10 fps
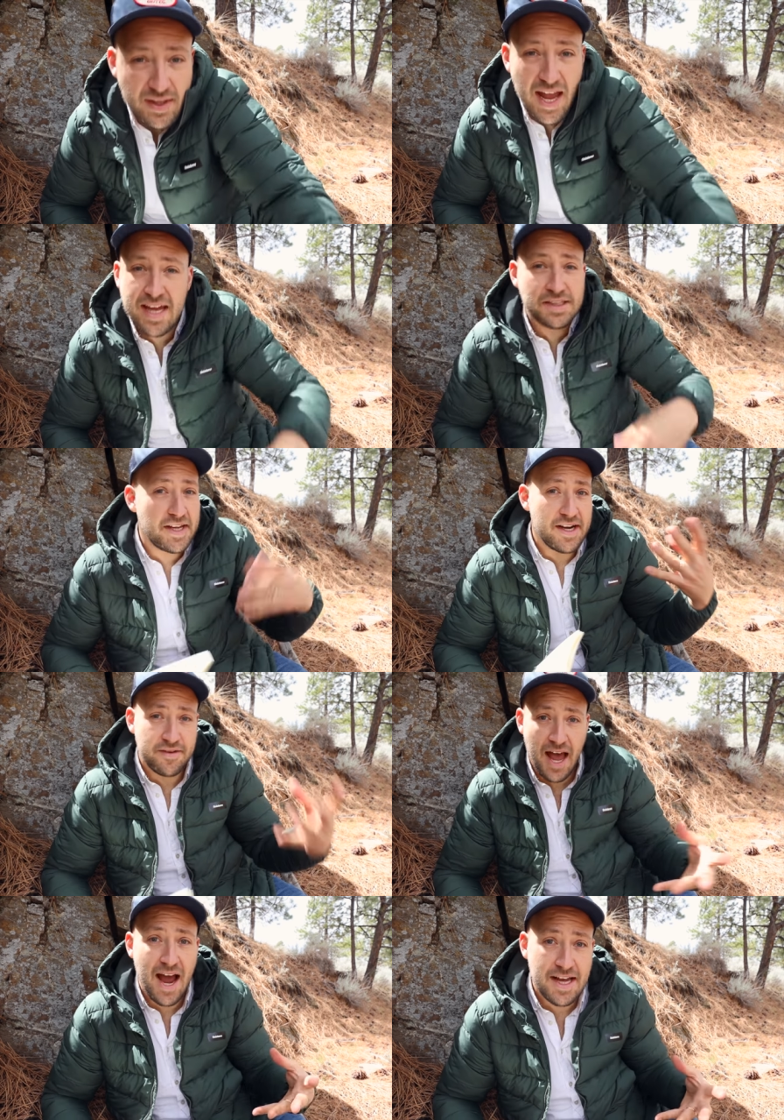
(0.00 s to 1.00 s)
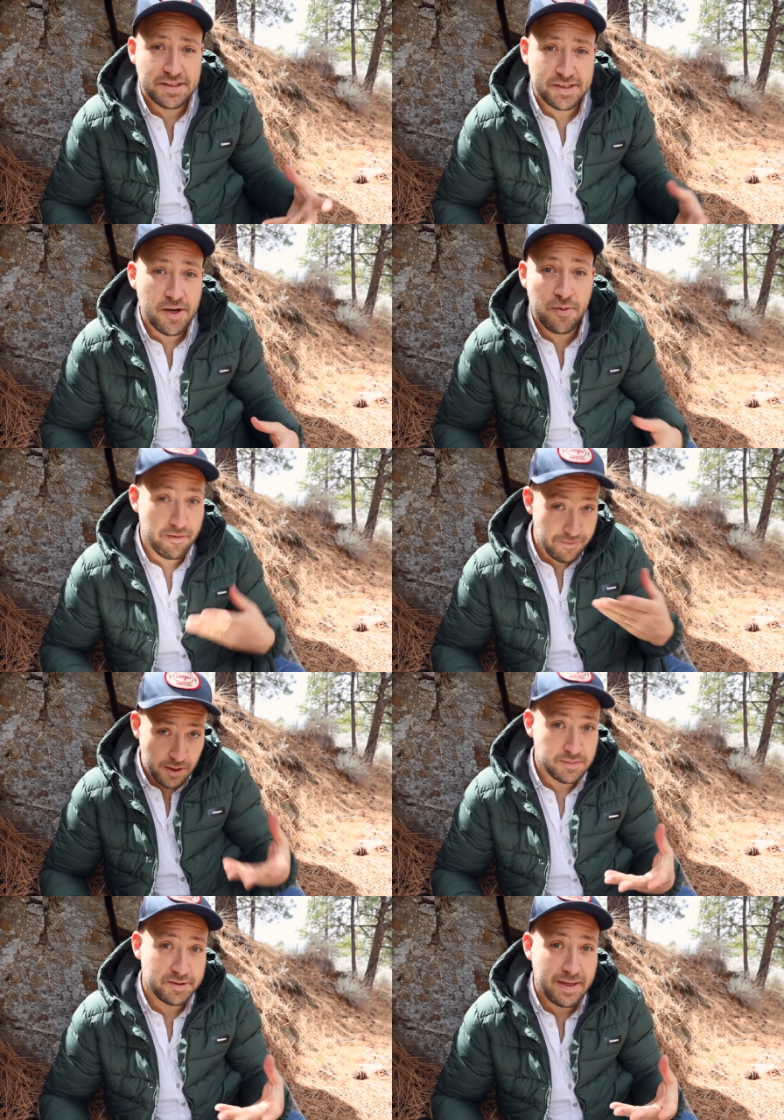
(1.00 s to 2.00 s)
ASA or the ISO, the
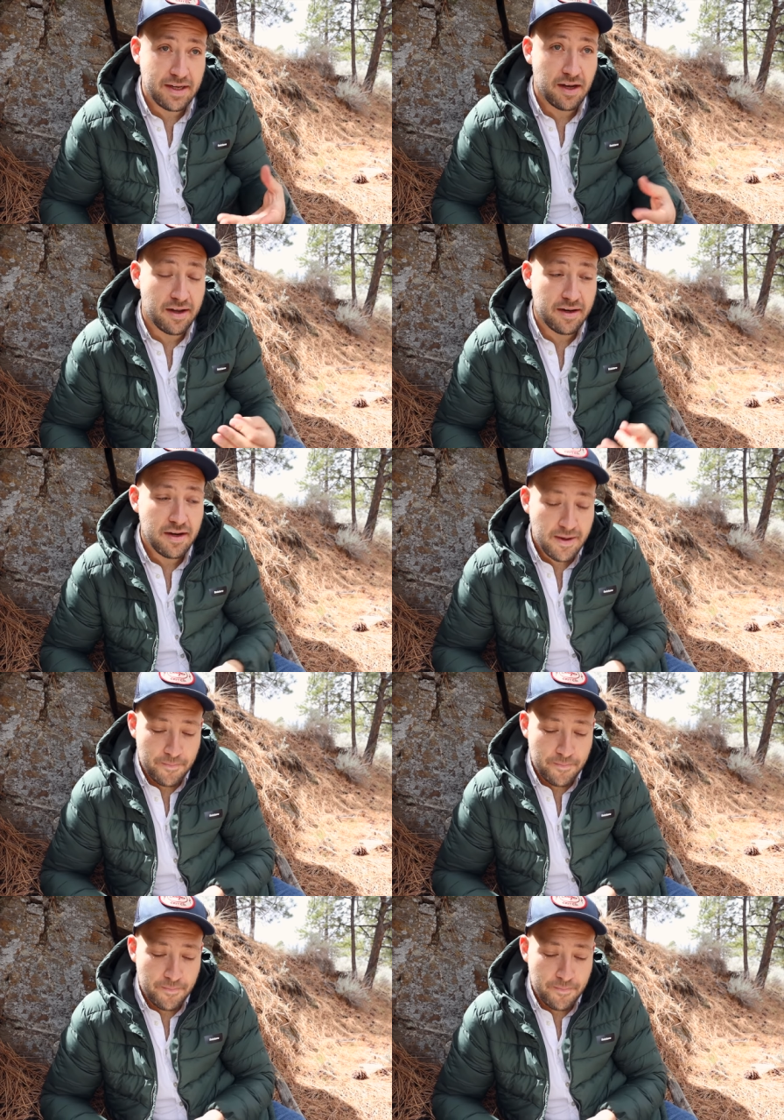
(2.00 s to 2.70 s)
film speed on.